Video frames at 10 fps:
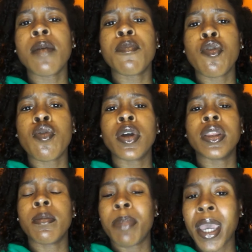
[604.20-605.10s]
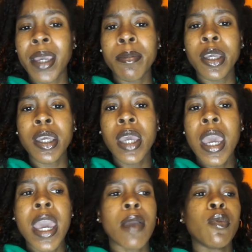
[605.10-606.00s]
up on the baby
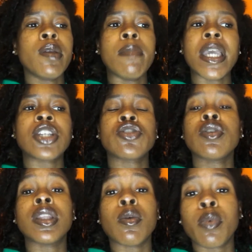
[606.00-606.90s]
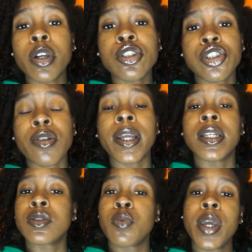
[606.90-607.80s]
and we make sure that we're straight
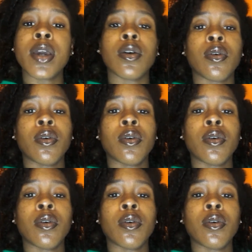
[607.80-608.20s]
as well.